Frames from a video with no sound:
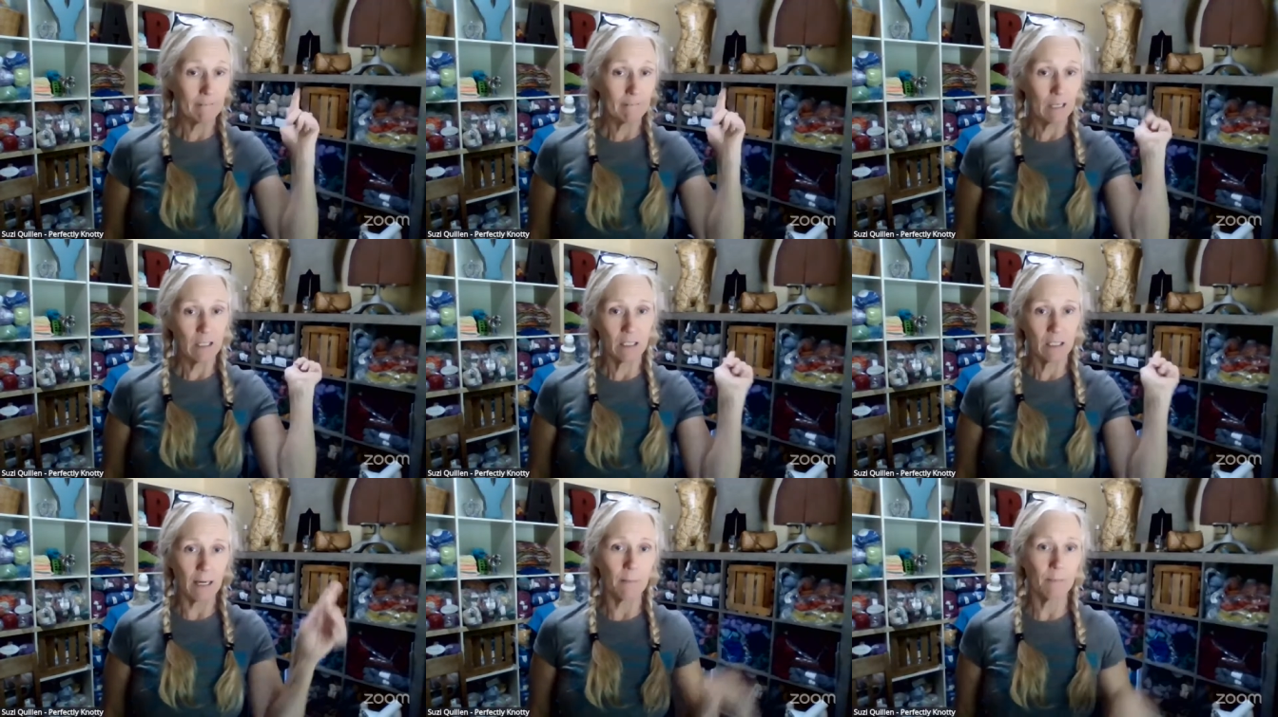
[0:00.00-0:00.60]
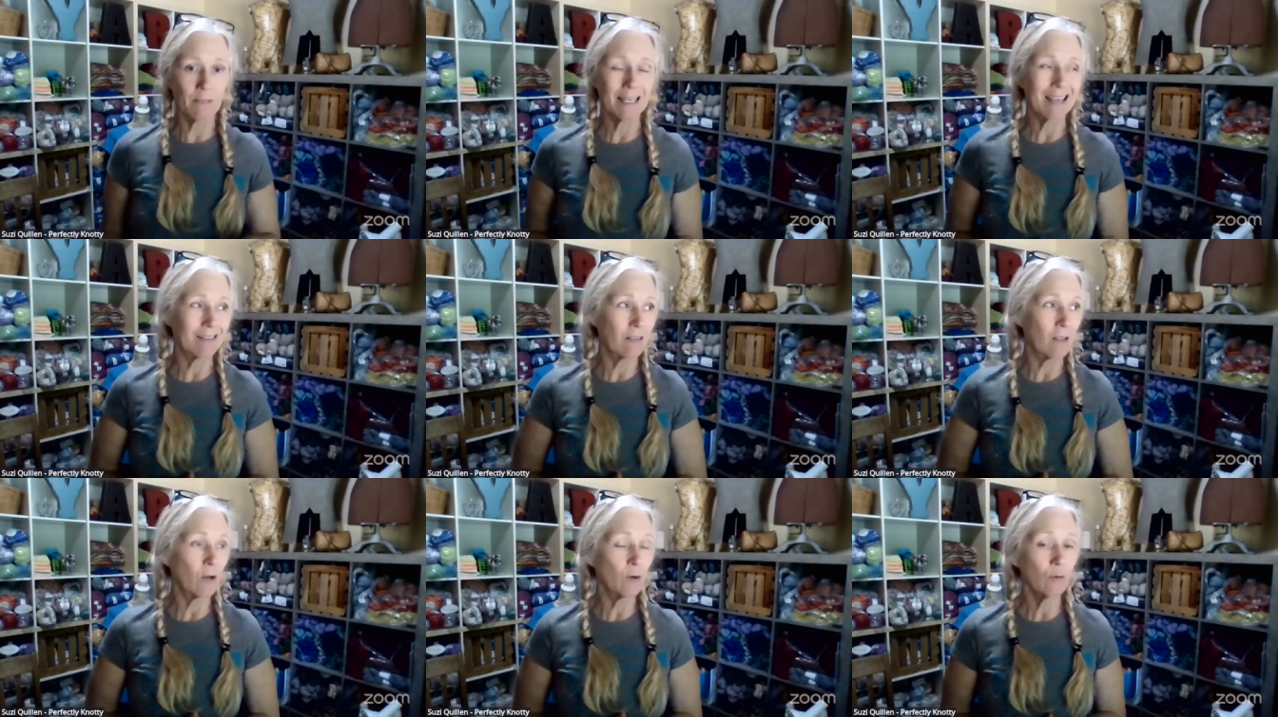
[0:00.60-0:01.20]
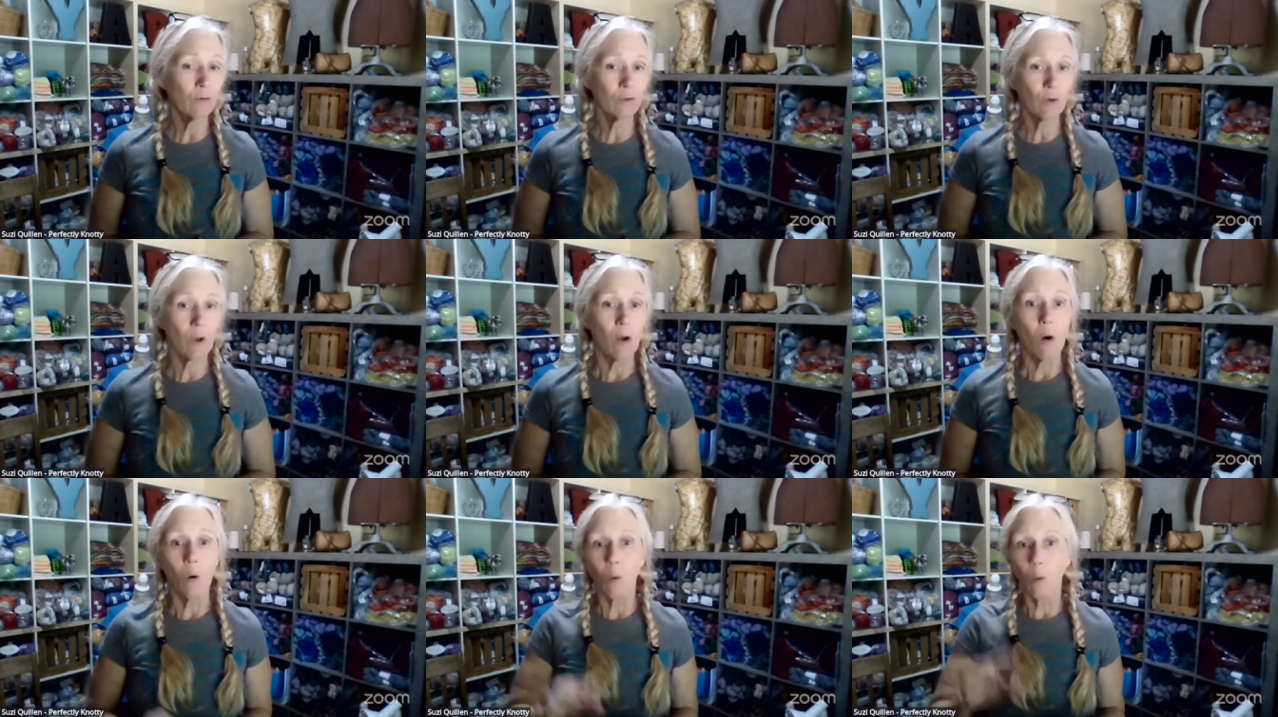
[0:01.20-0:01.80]
sign up to get those,
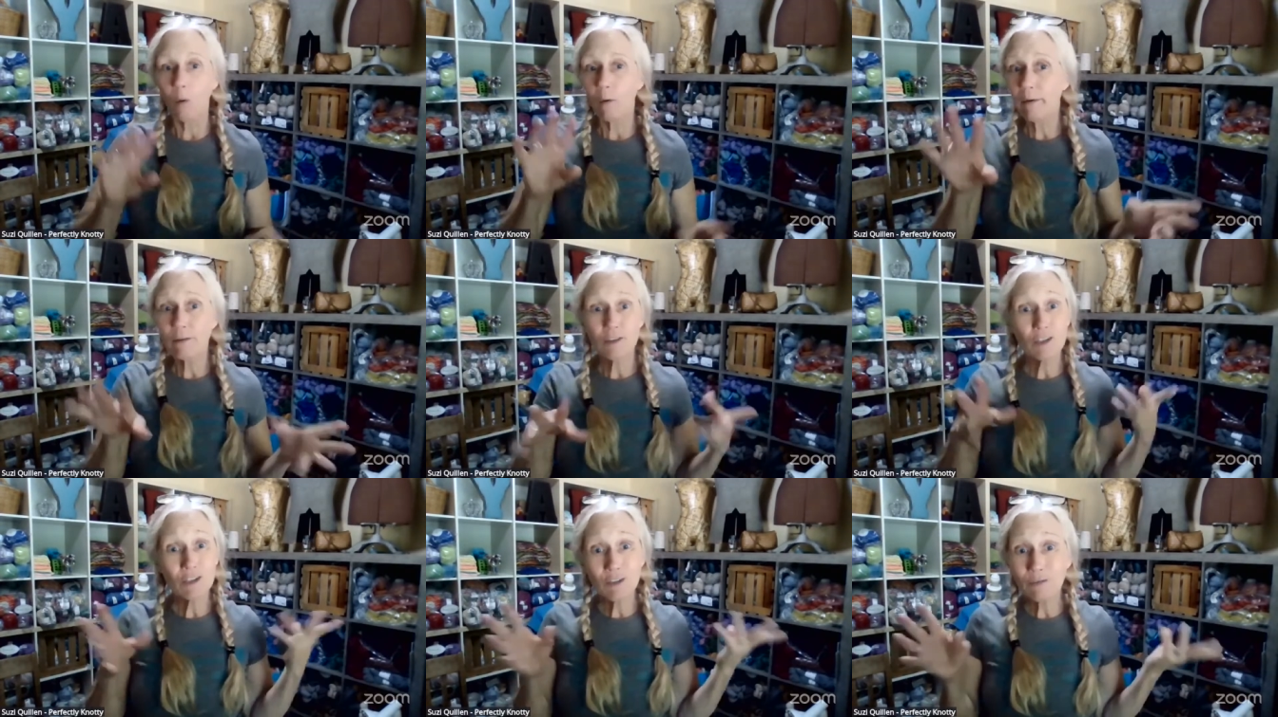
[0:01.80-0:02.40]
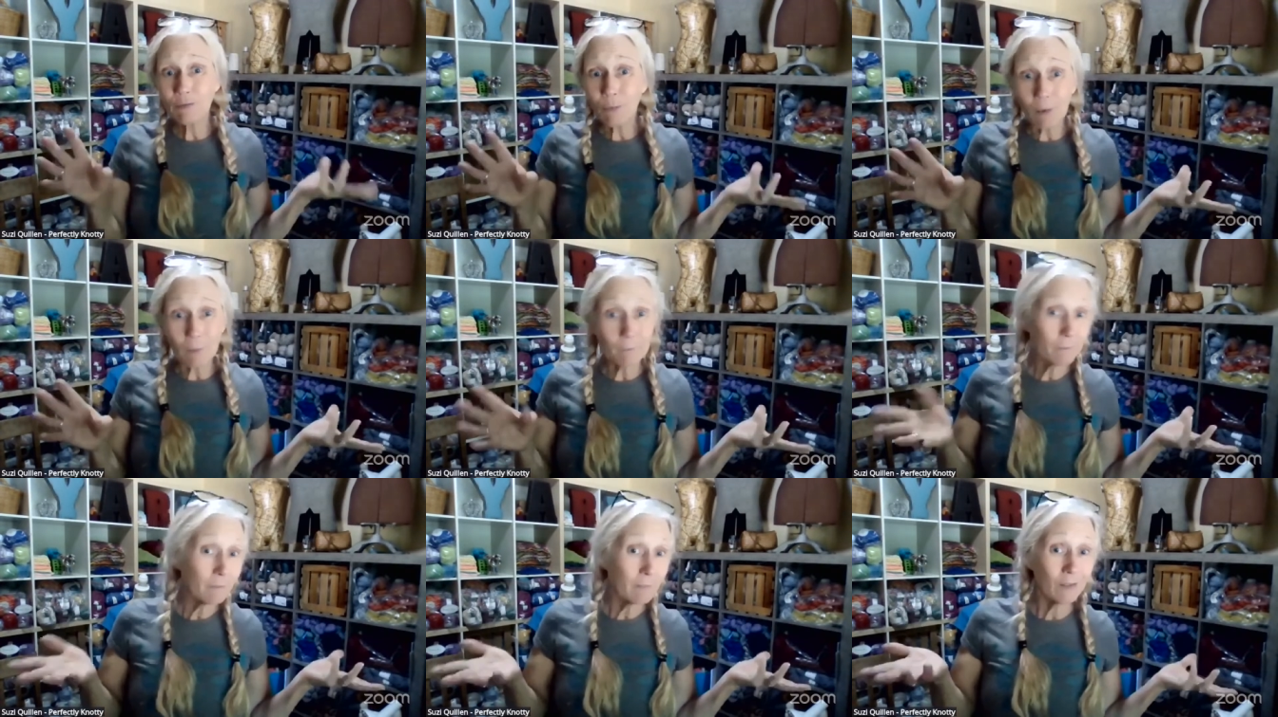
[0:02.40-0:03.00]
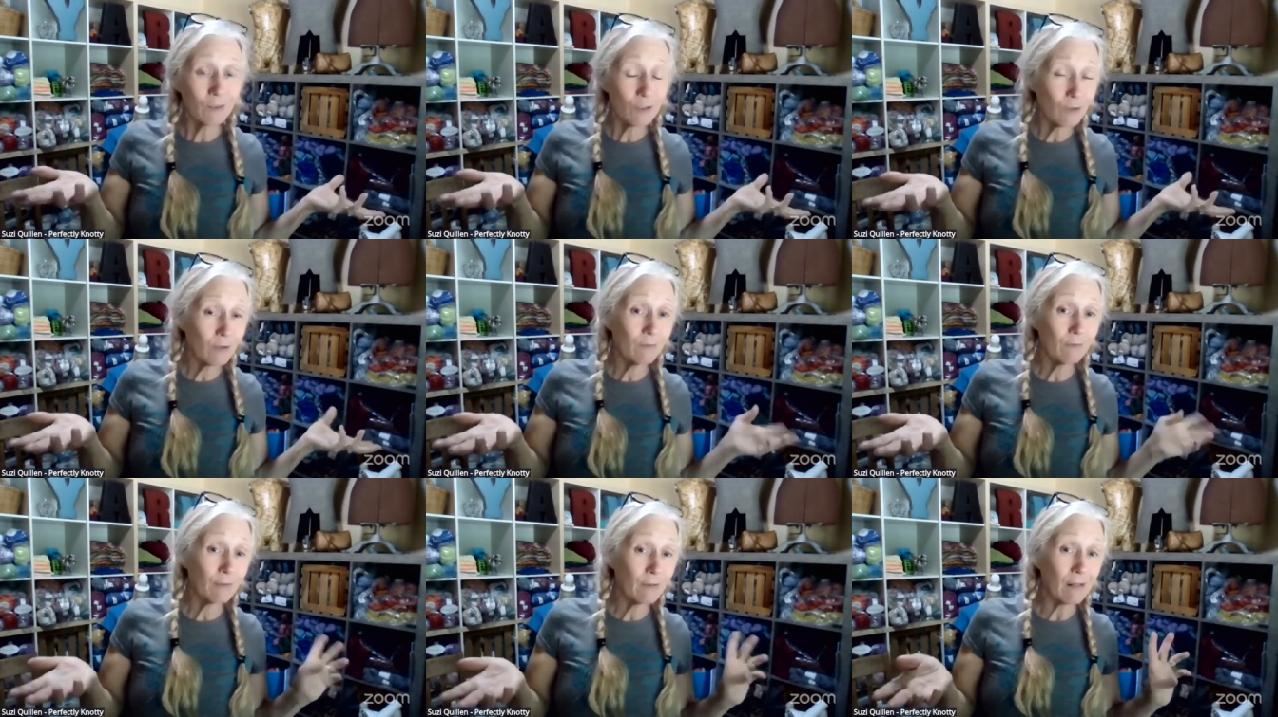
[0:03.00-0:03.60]
or there's just a form that you
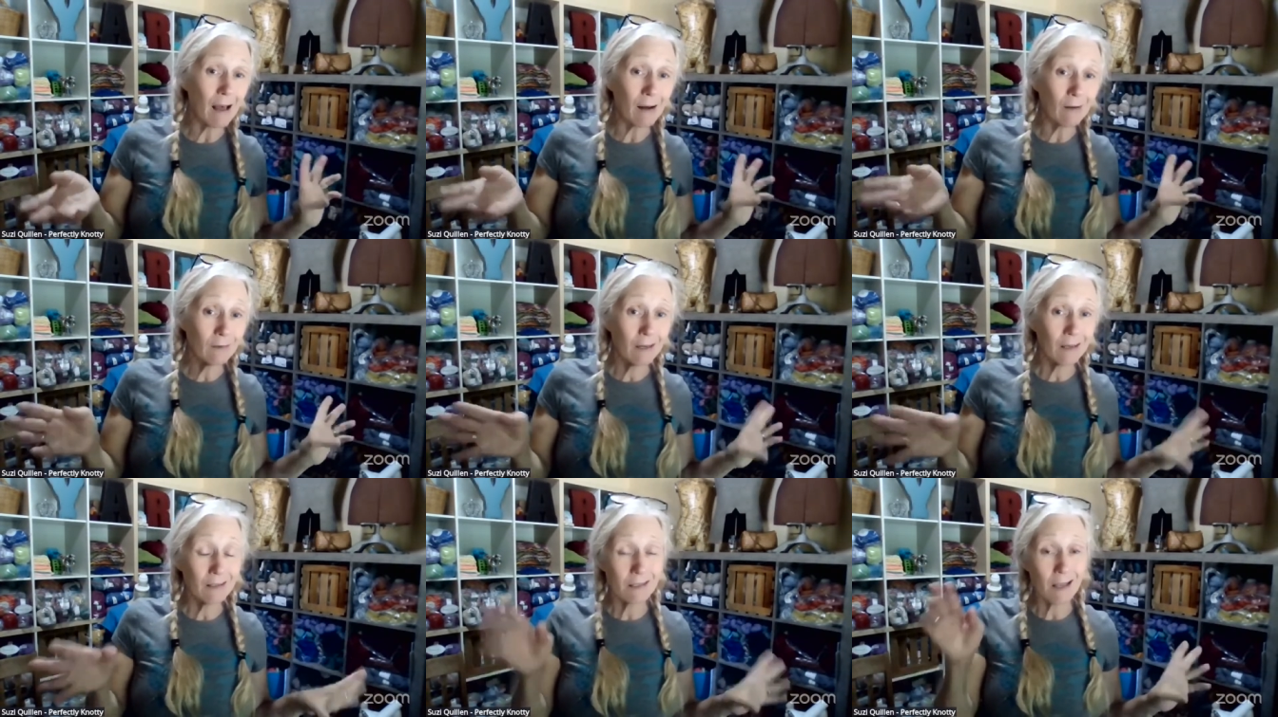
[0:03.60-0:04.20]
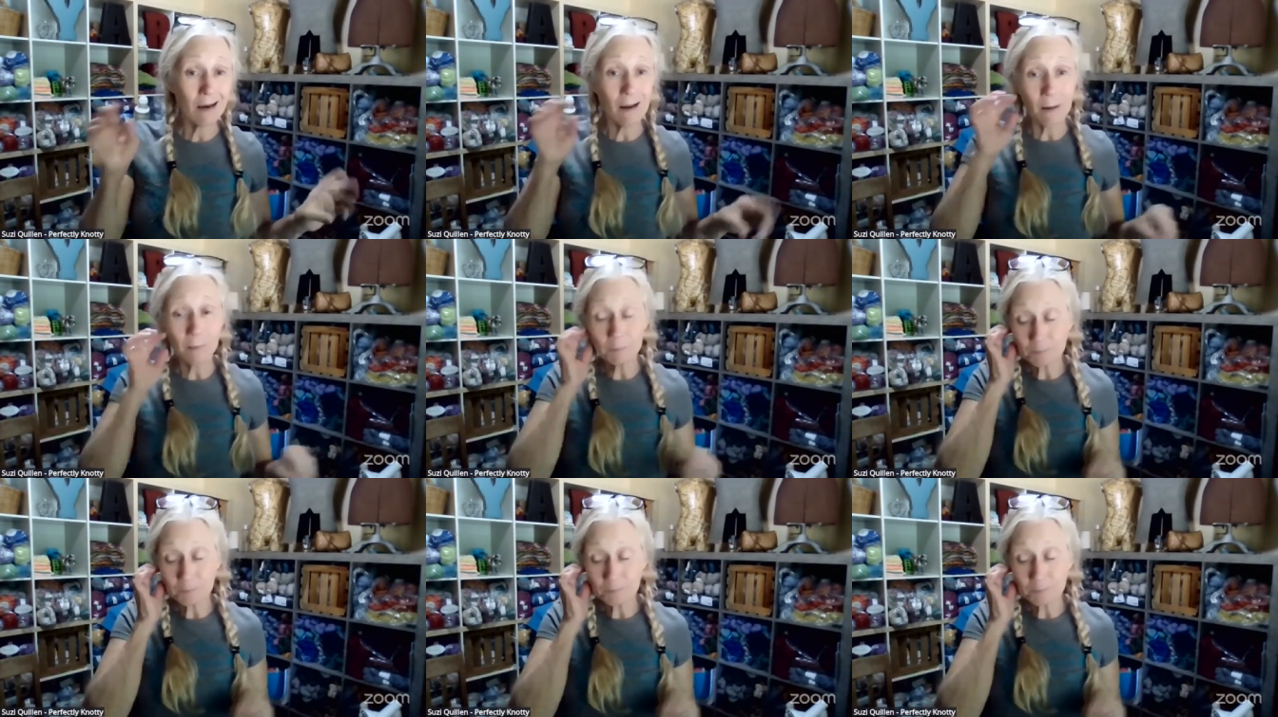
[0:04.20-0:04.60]
can fill out and sign up.